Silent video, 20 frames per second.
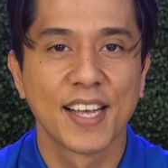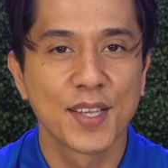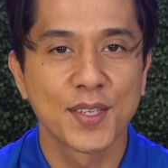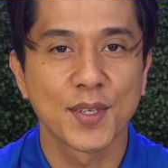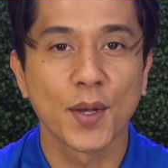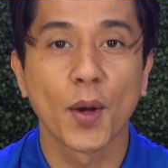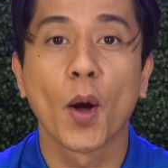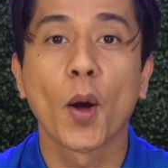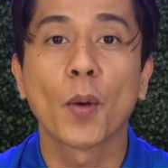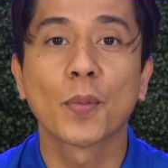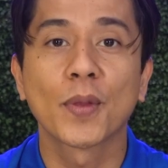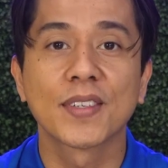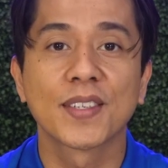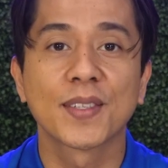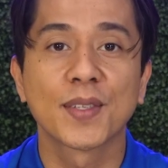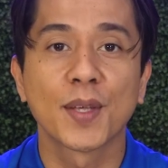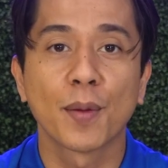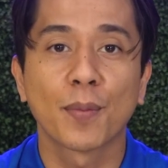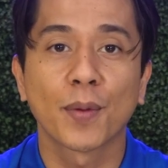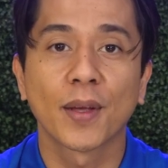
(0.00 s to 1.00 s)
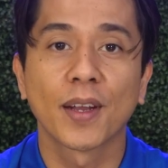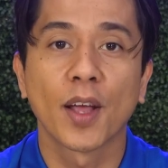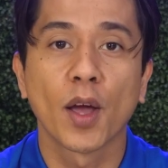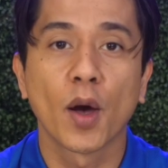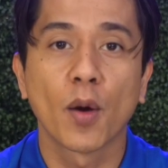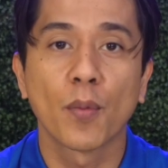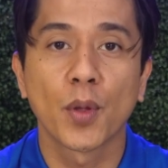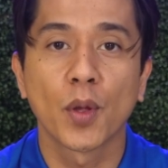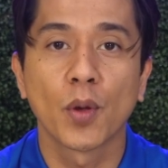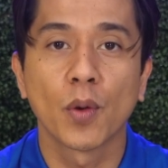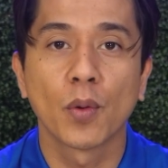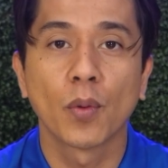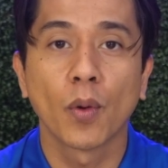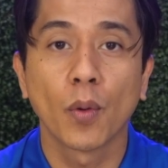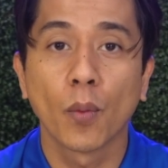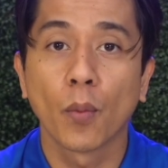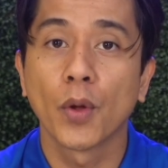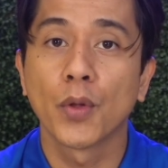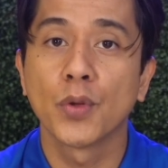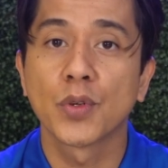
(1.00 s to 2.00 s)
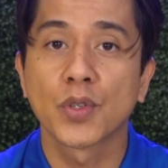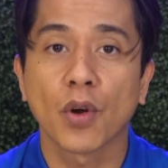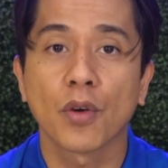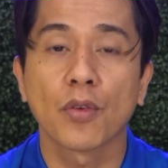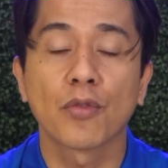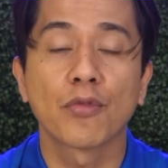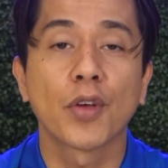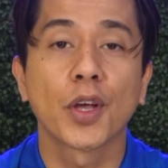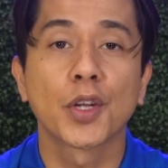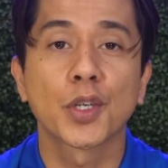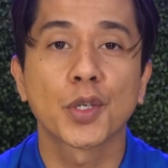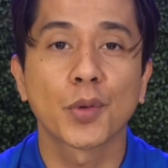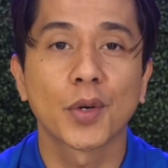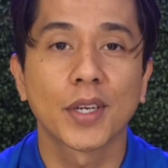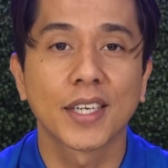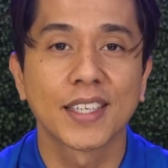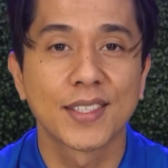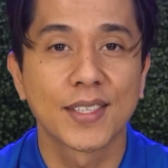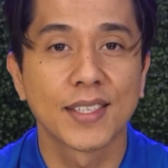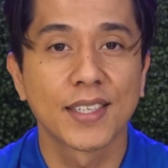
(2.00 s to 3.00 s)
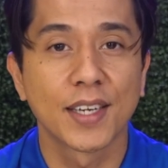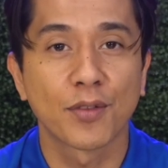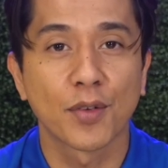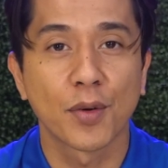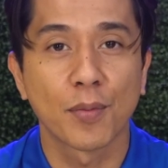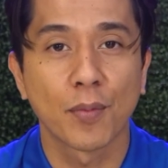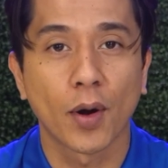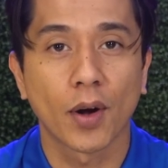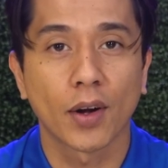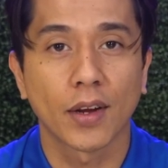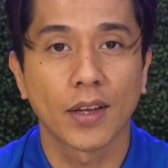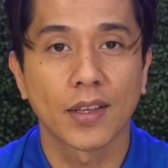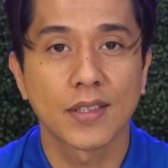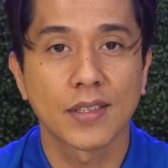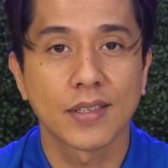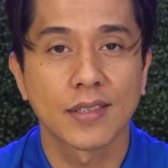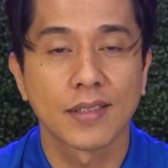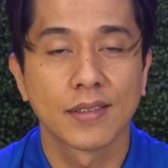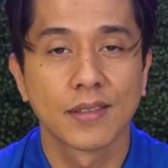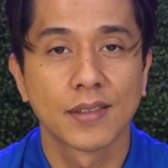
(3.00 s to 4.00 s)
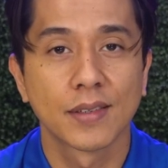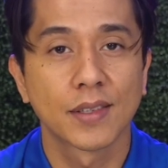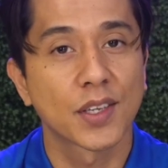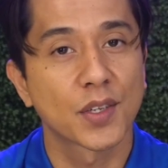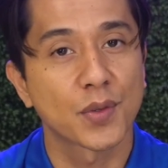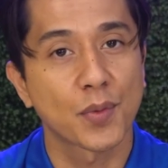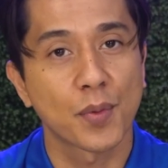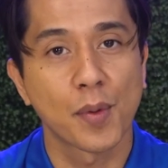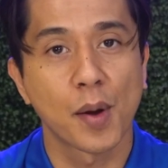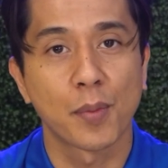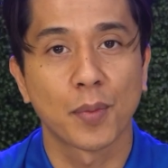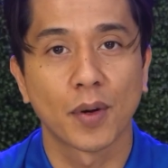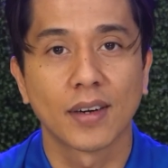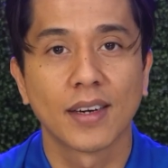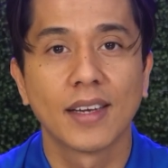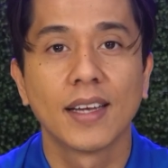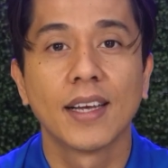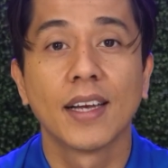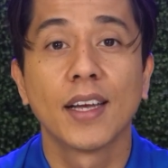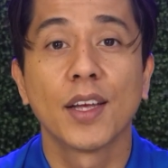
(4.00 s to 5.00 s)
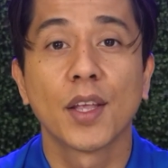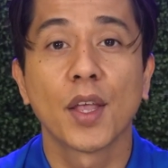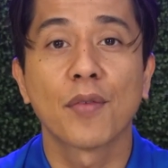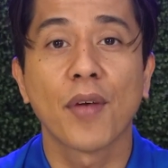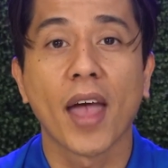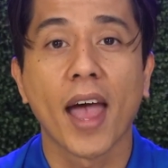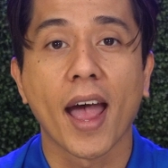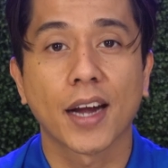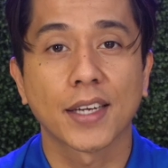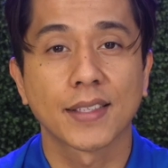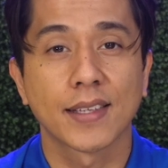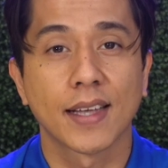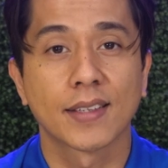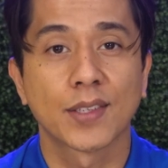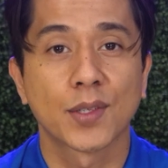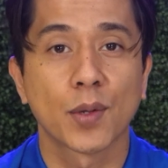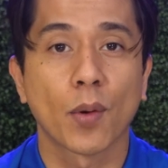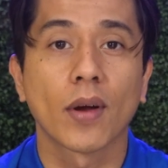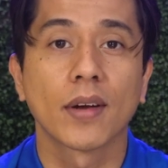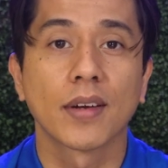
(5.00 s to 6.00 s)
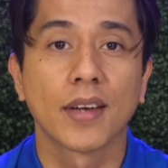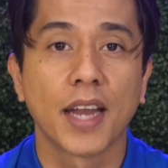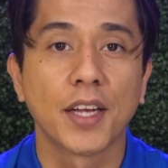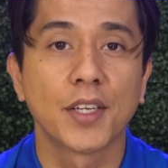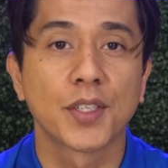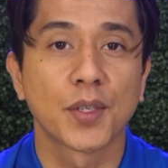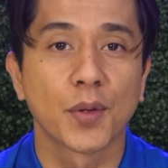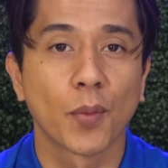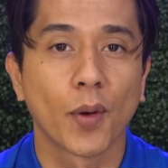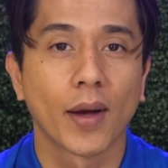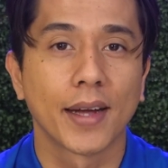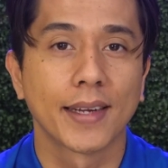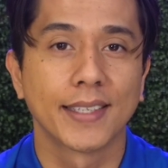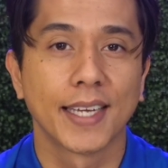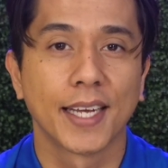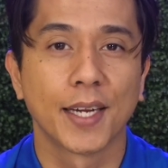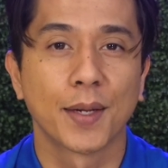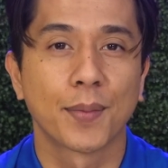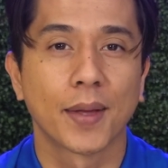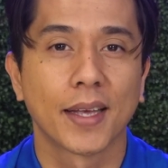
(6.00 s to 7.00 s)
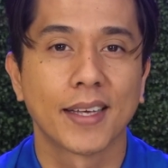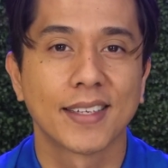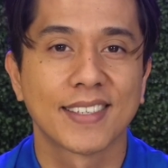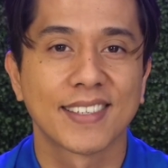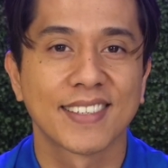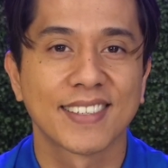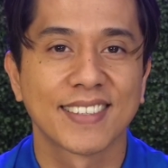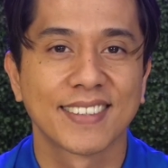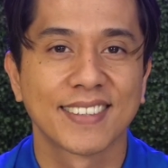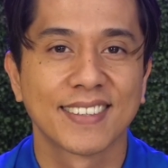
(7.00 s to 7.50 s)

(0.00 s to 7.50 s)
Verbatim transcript: So I hope this tip can help you when you start venturing into different markets. Because remember, you have access to our nationwide database.